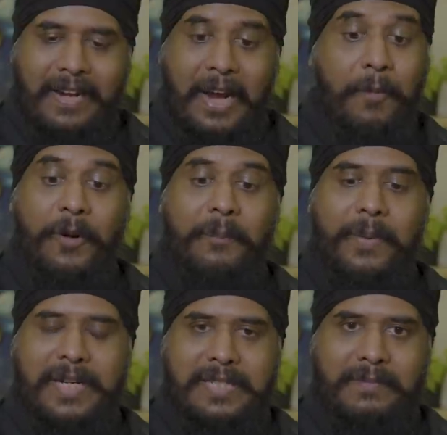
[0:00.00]
And I want
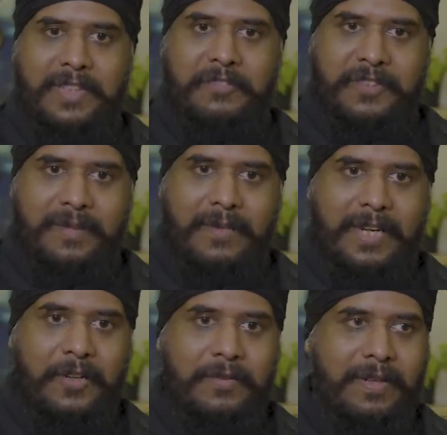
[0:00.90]
to build something for them.
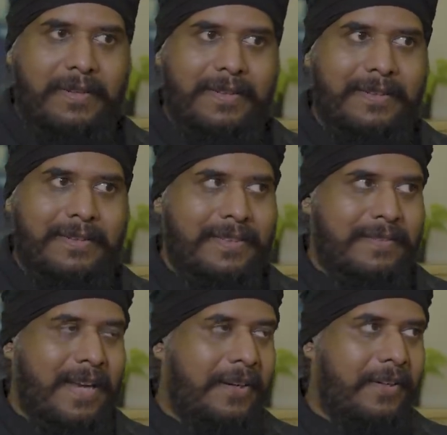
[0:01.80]
Like, you know, his
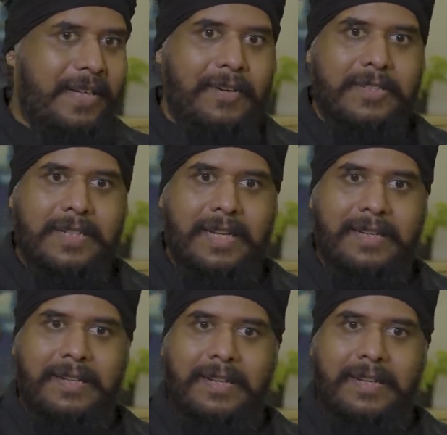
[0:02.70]
standard line was like,